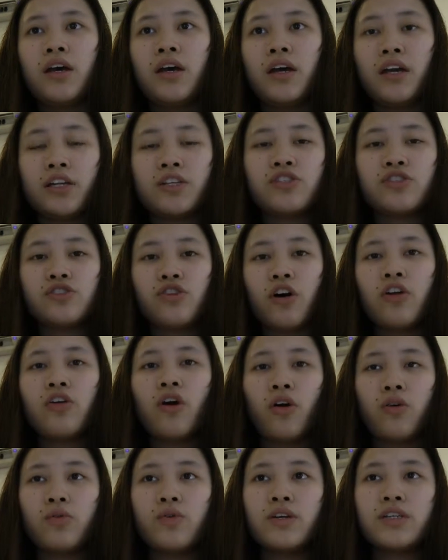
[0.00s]
It is not
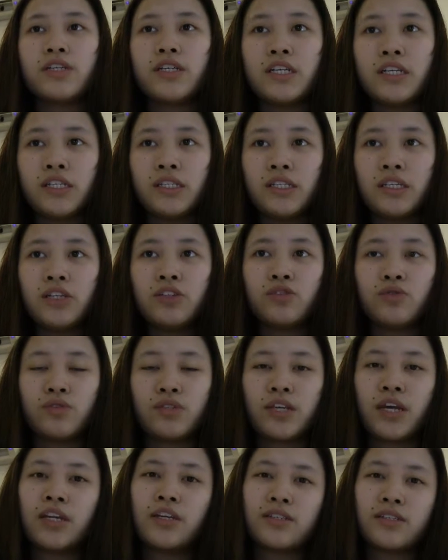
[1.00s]
always easy to
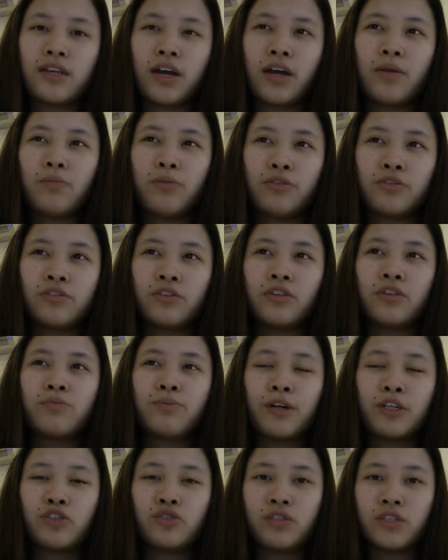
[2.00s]
set aside personal
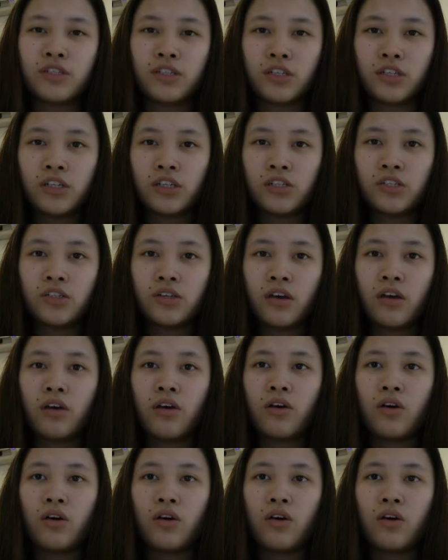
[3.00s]
prejudices